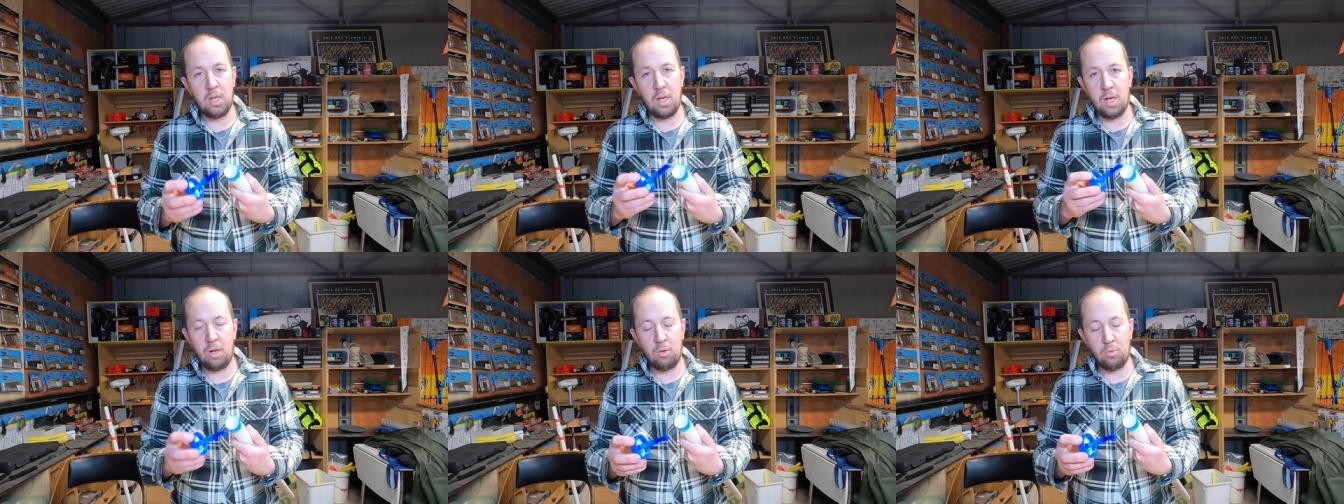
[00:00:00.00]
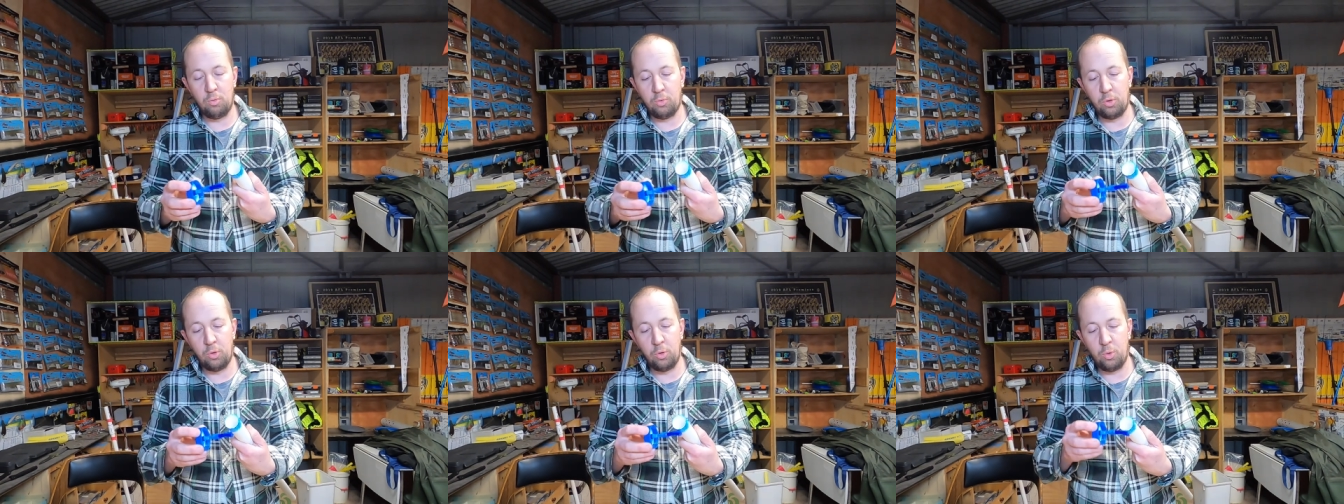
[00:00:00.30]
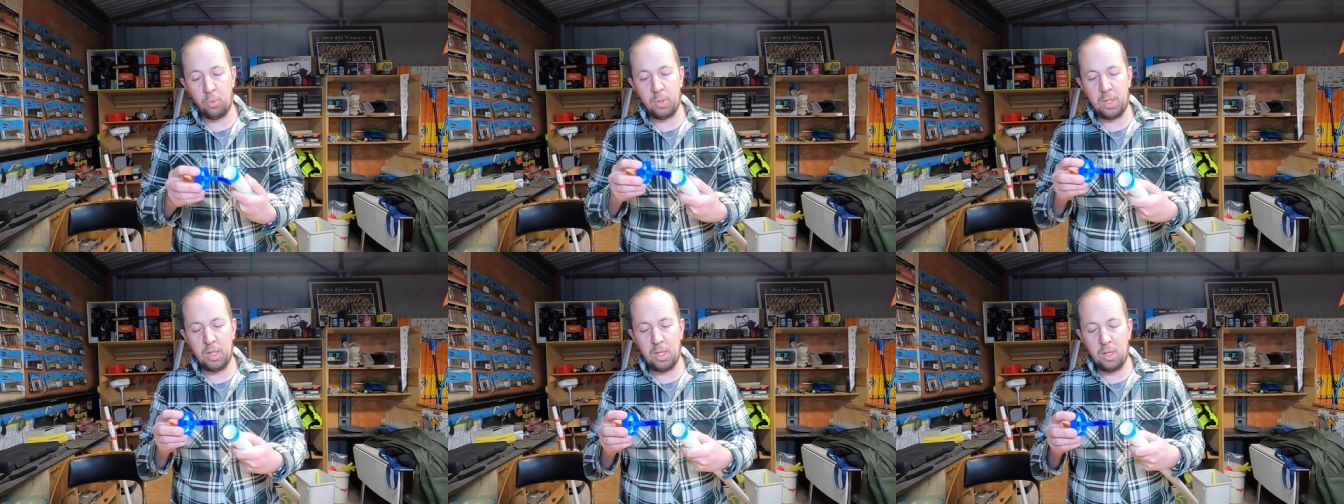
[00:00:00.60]
and it'll
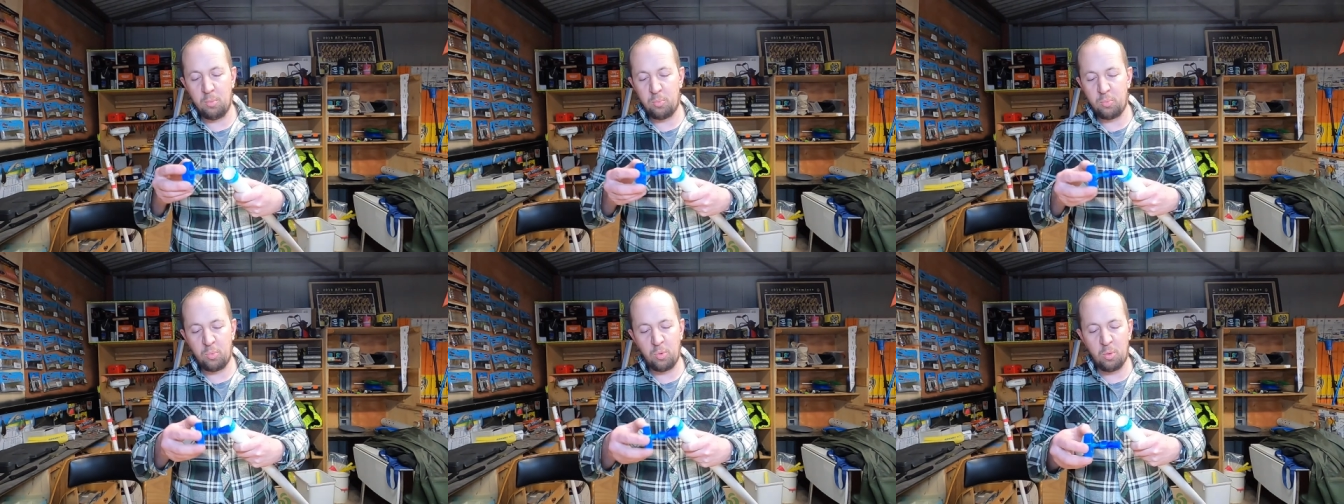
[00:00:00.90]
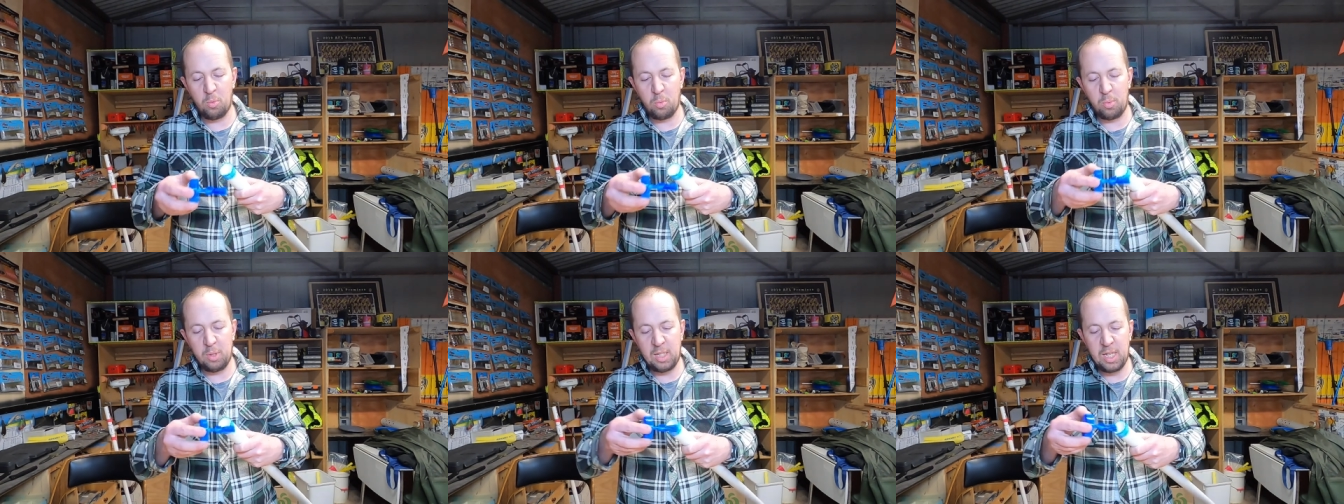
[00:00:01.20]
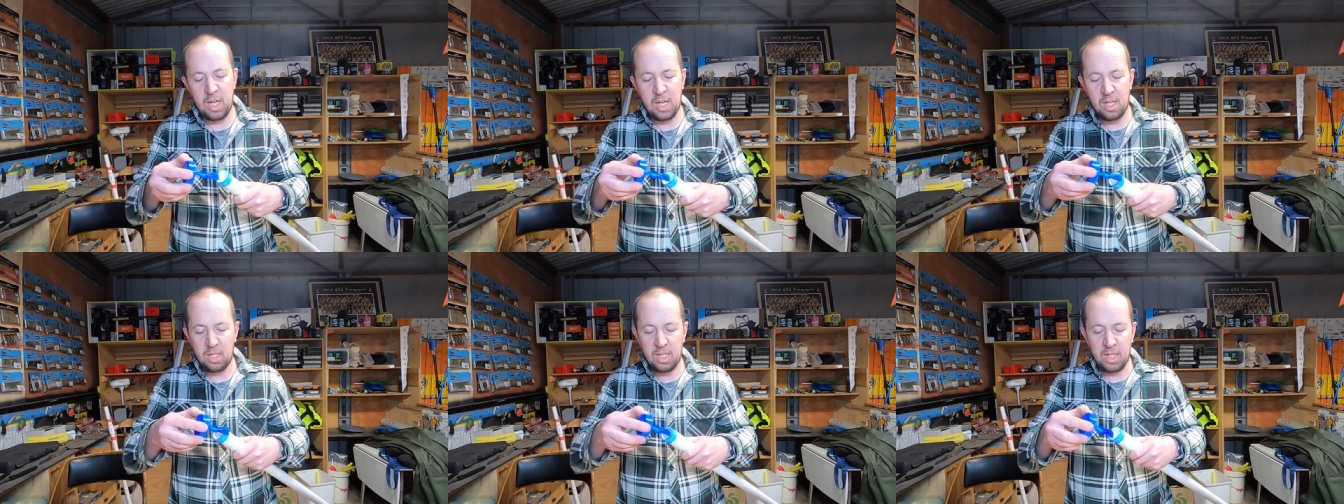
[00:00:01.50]
glue within probably
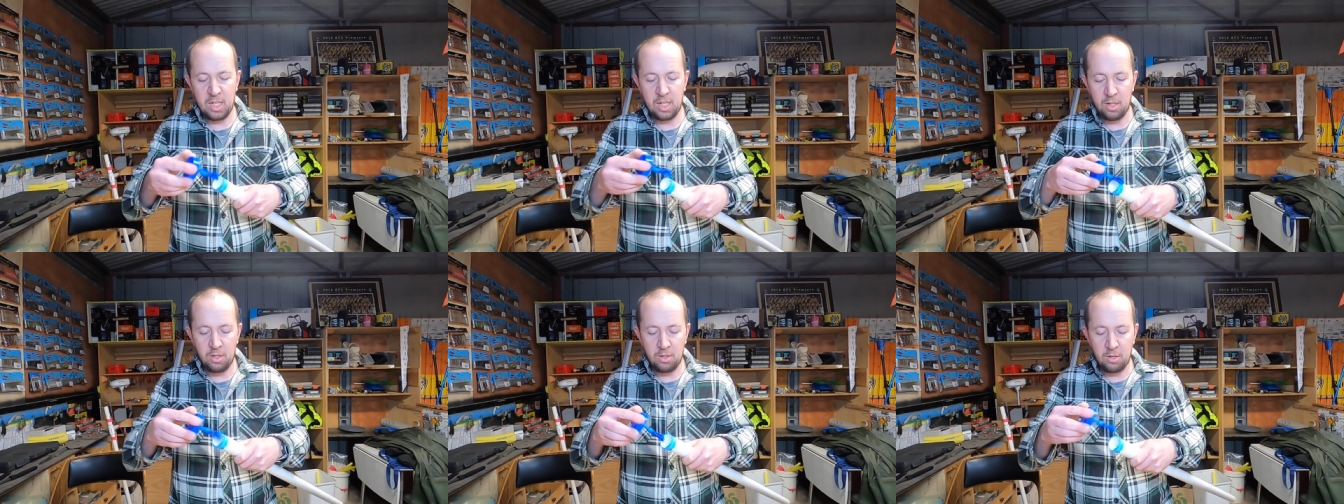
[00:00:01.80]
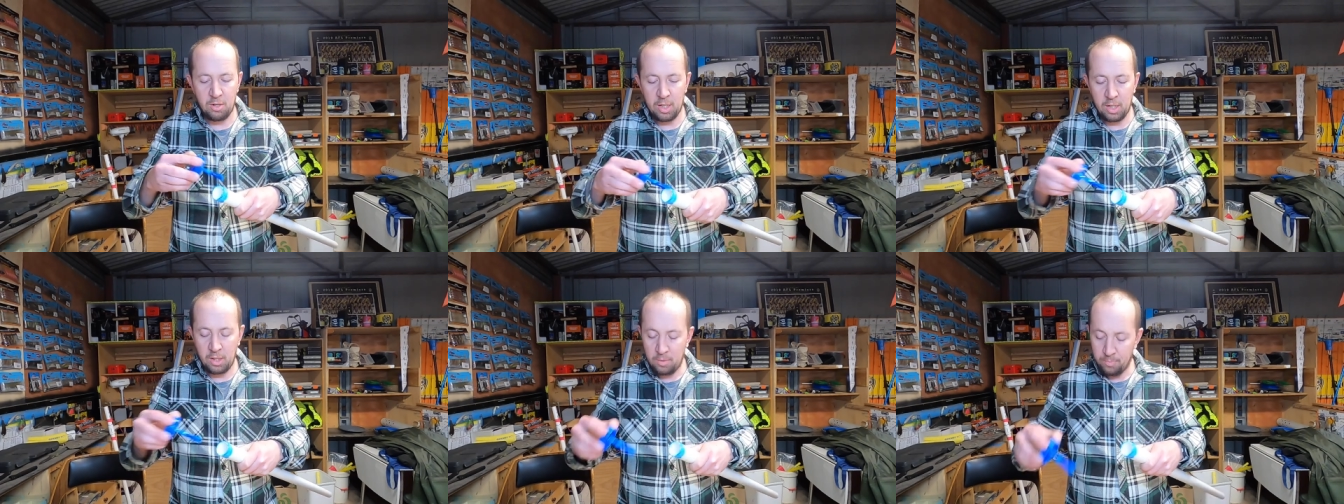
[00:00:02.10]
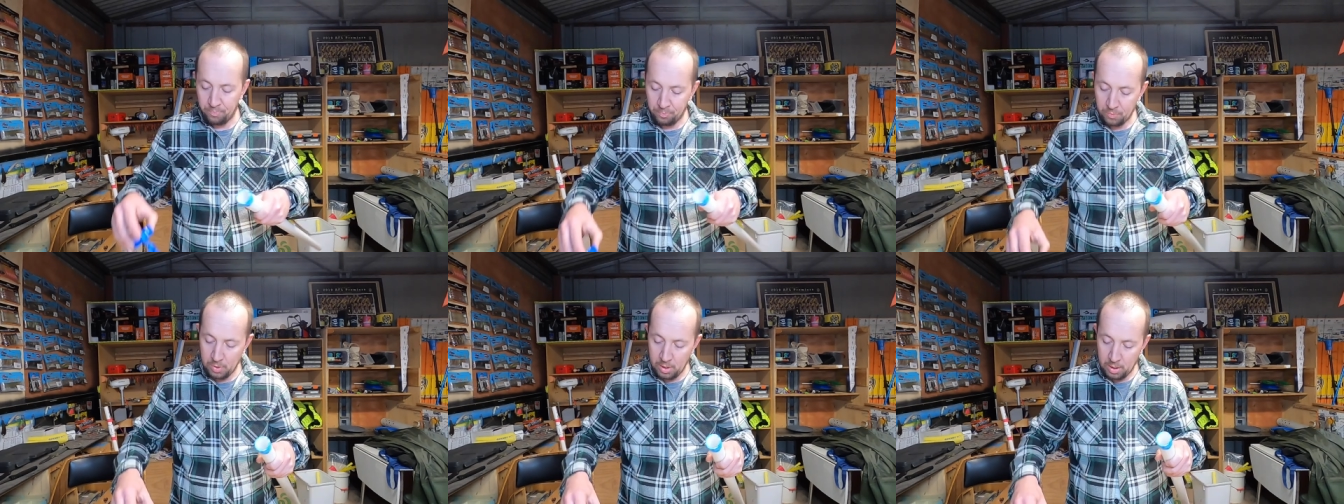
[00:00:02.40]
10 seconds, I reckon.